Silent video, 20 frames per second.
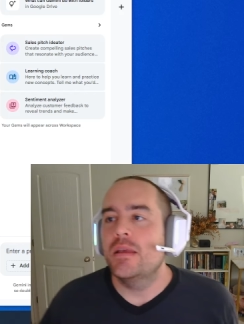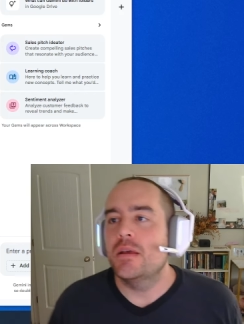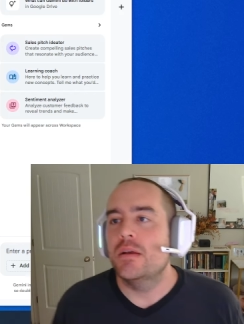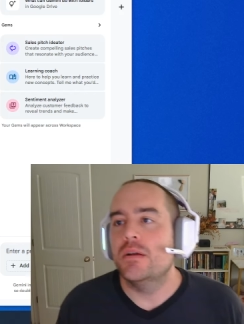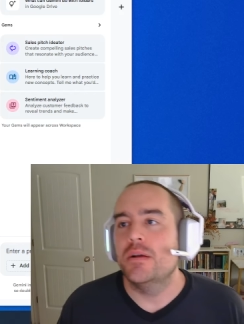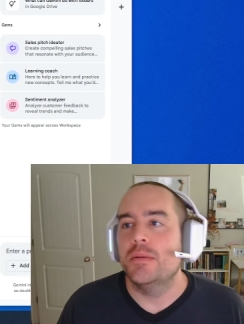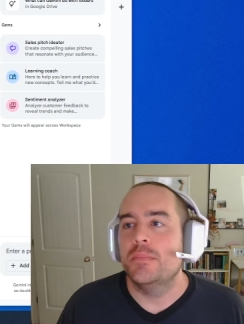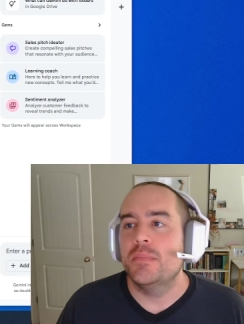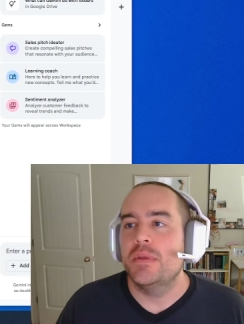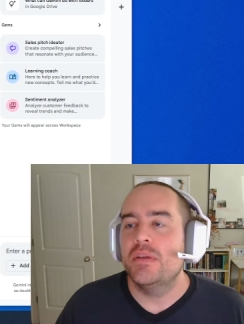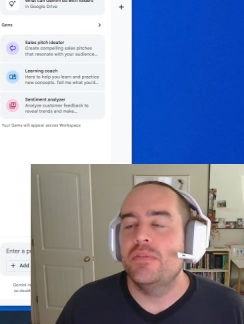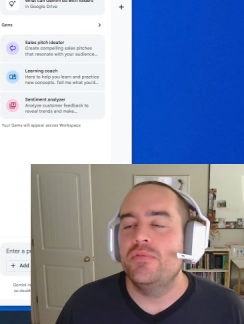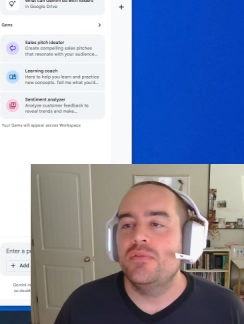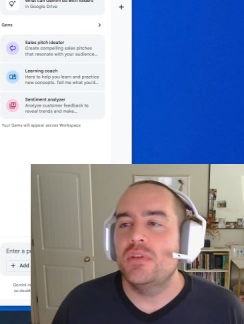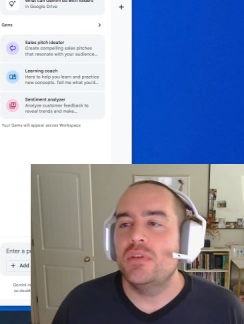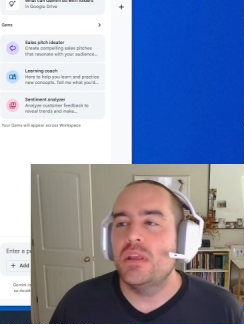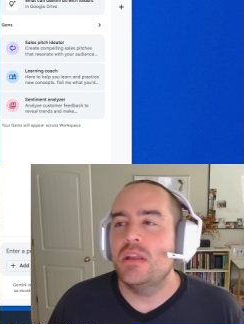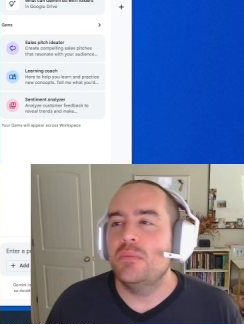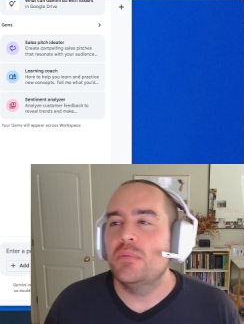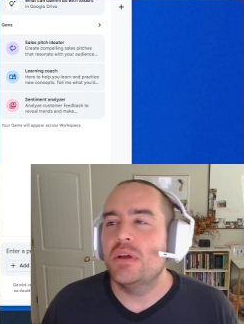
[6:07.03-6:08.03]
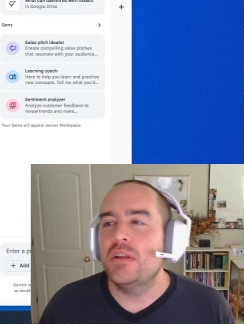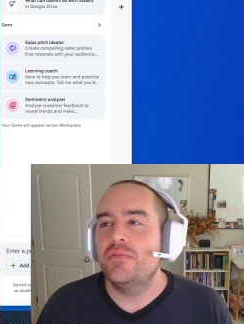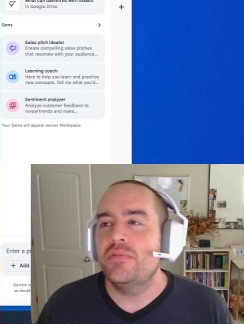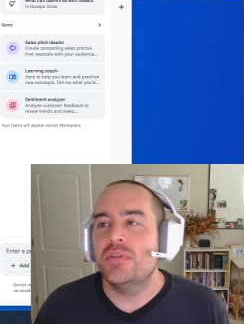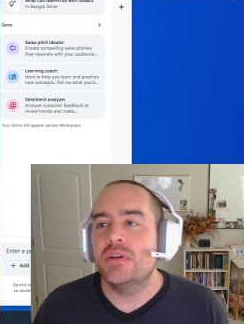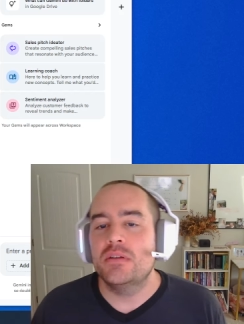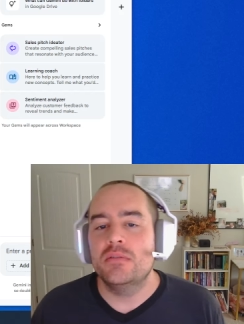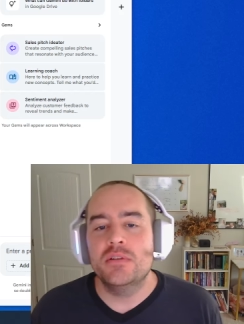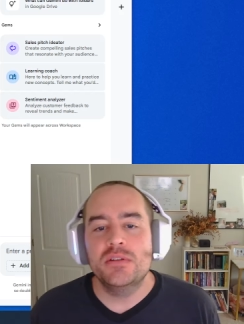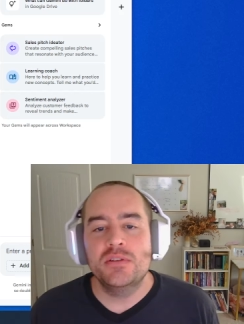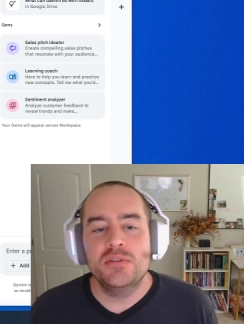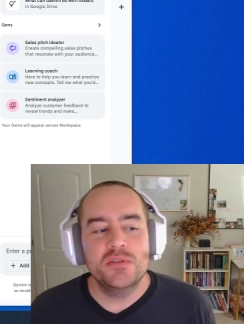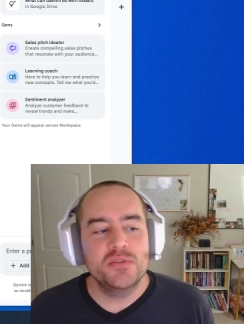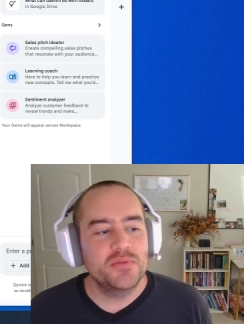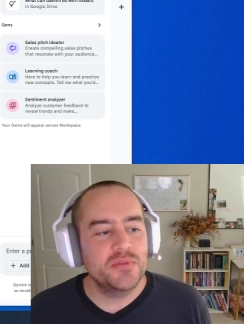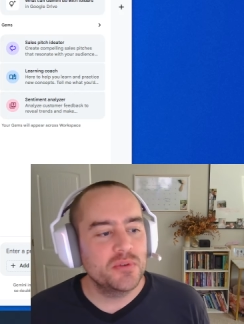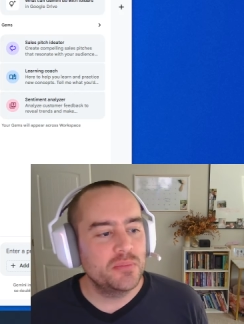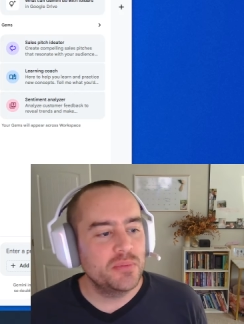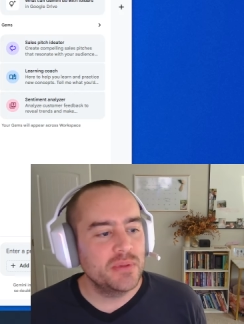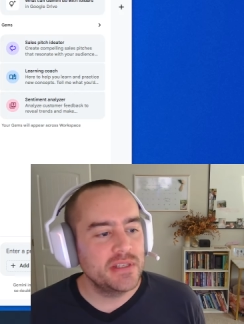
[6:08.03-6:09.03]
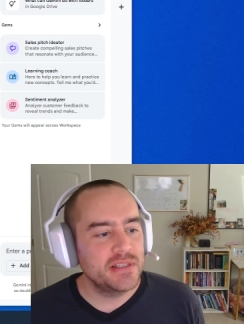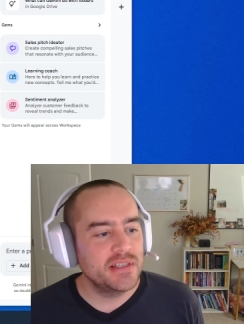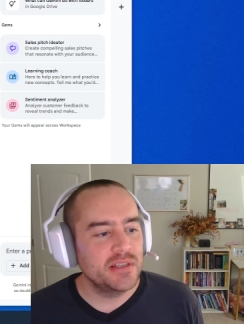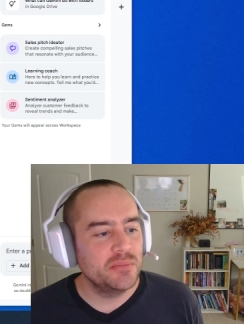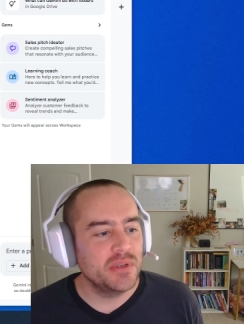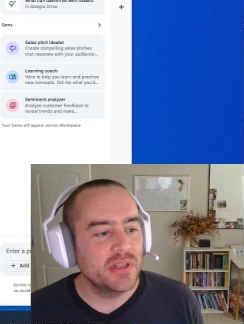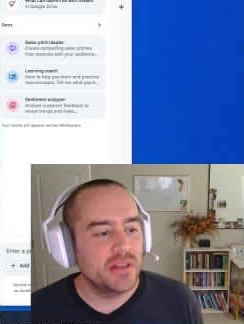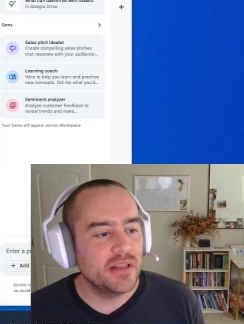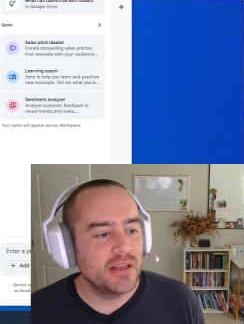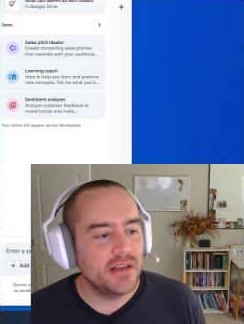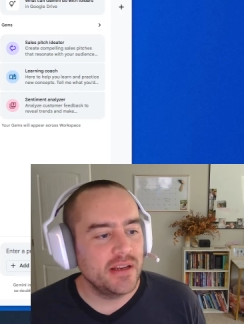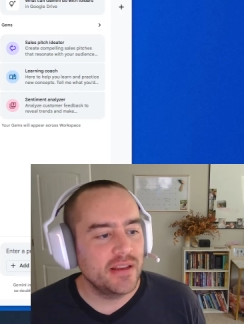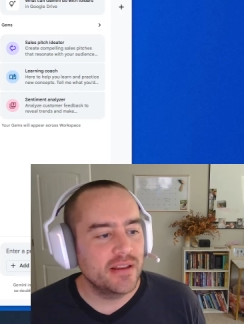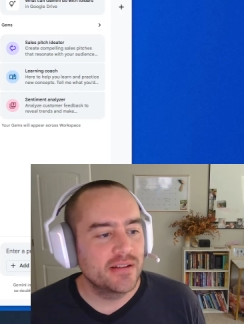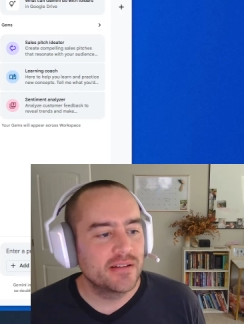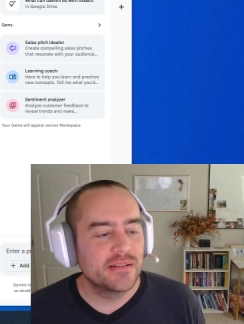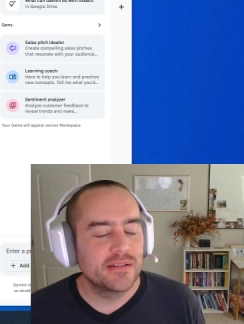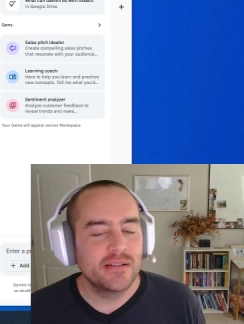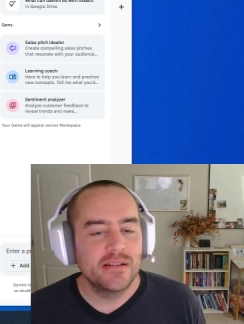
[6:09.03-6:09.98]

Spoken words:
If anybody found this useful, please give me a like.